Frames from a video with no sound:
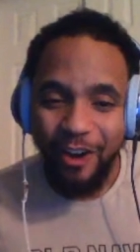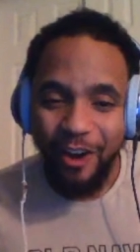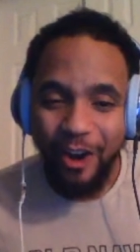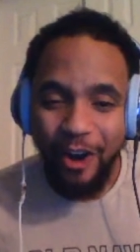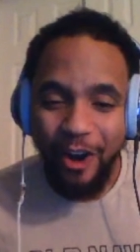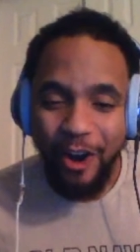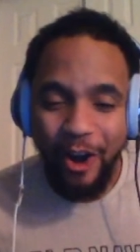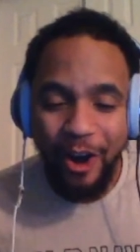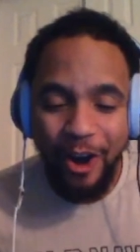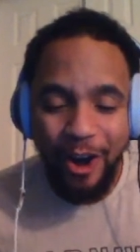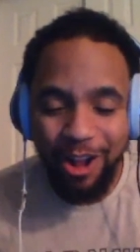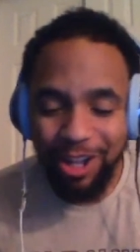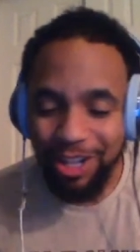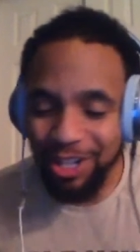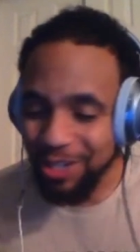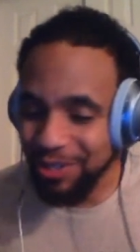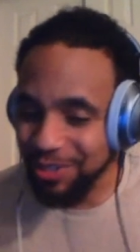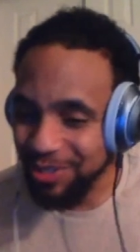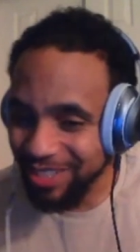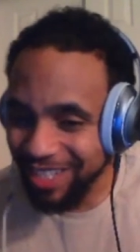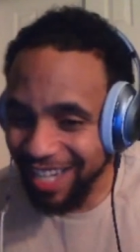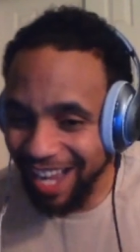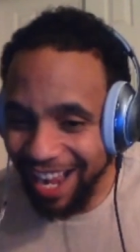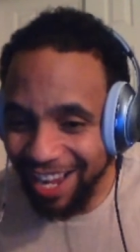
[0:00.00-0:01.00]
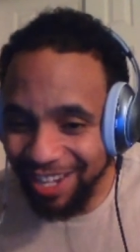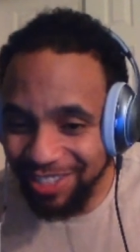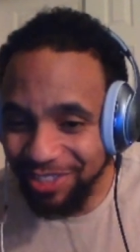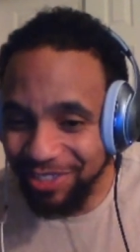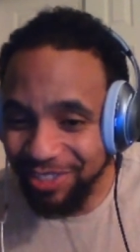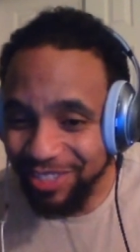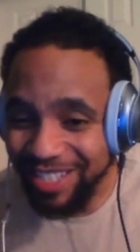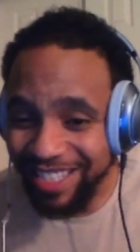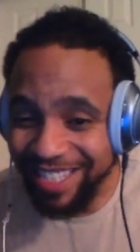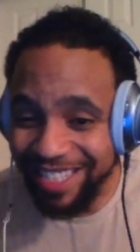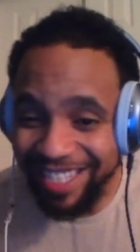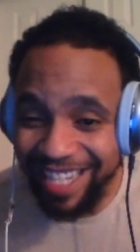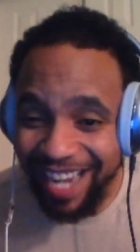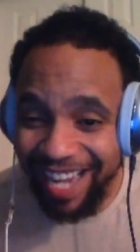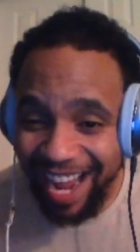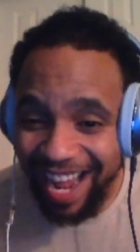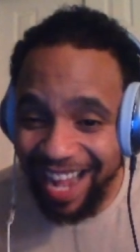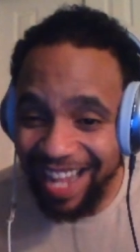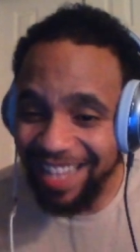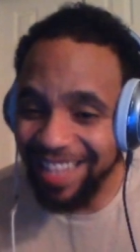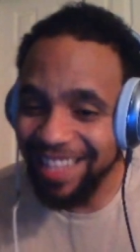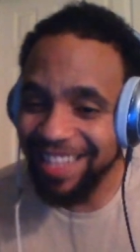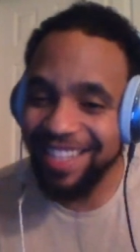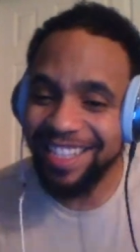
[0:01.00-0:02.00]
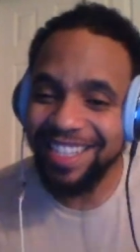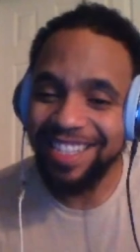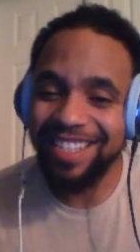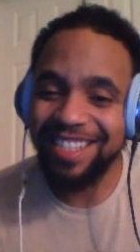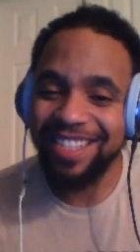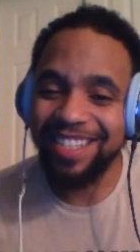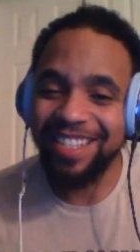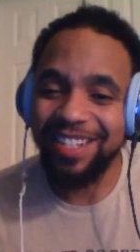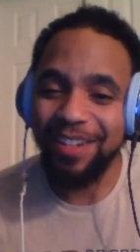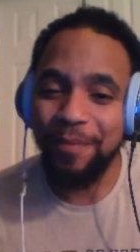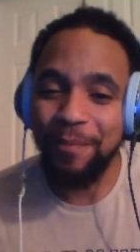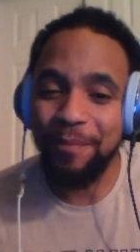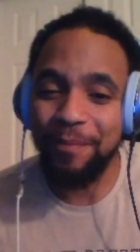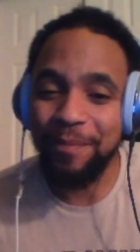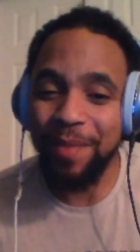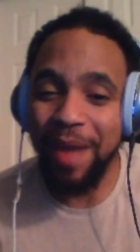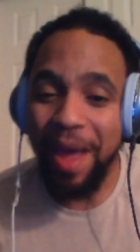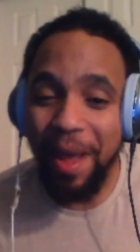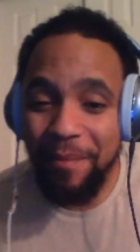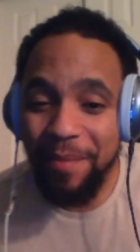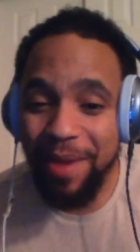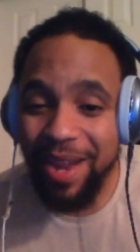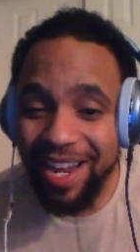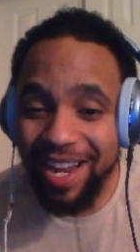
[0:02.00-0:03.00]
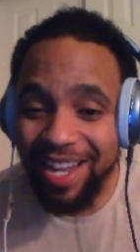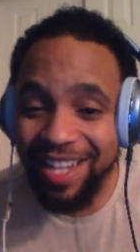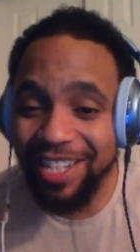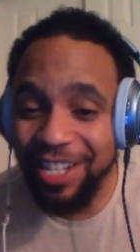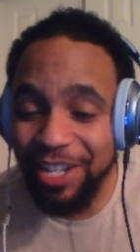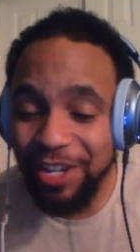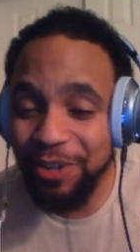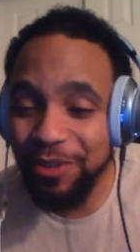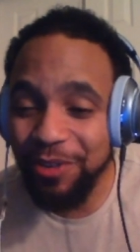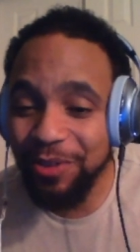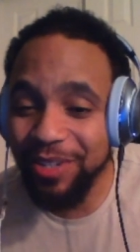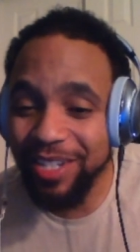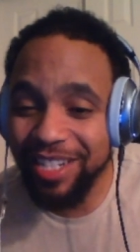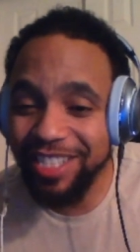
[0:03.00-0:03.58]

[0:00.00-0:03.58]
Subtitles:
All those guys are dead. Batman literally